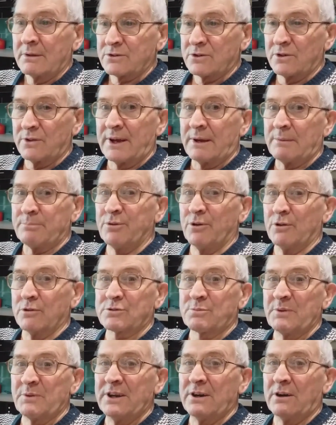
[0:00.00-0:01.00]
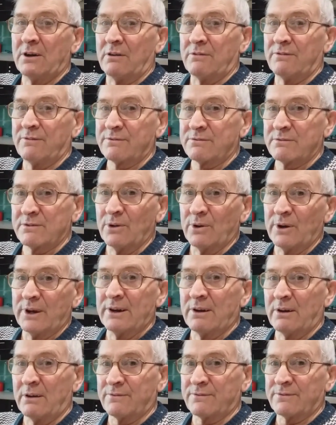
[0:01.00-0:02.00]
So that puts me off,
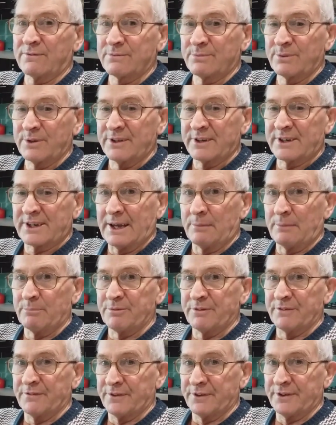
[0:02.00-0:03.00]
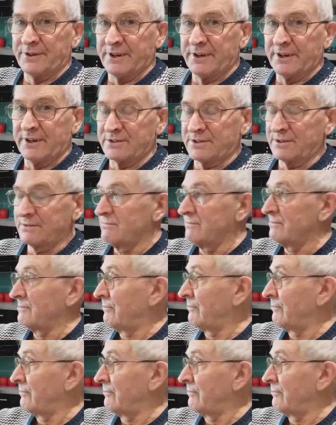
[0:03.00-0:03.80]
going off with the camper for days.